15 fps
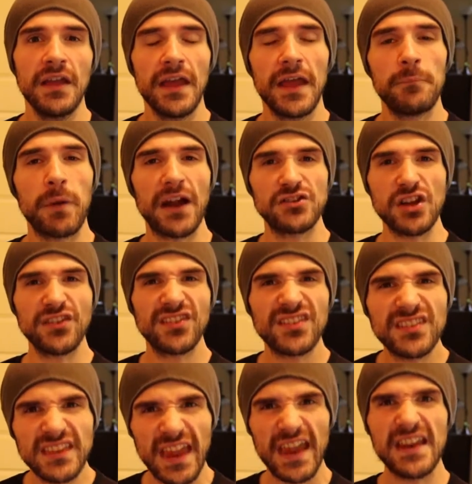And by just
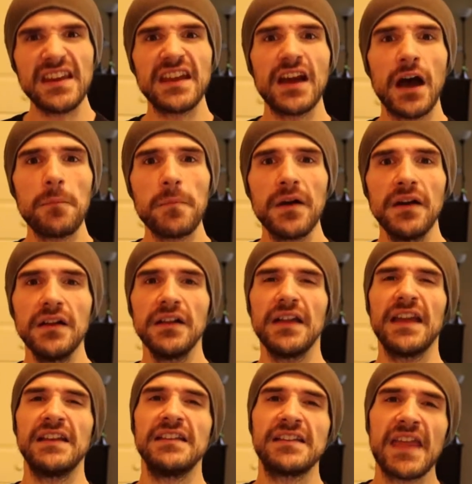standing up
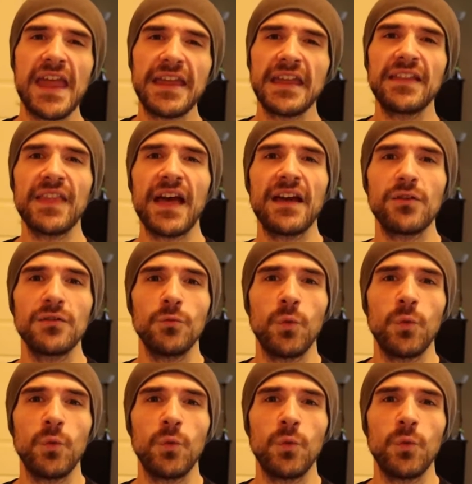and taking that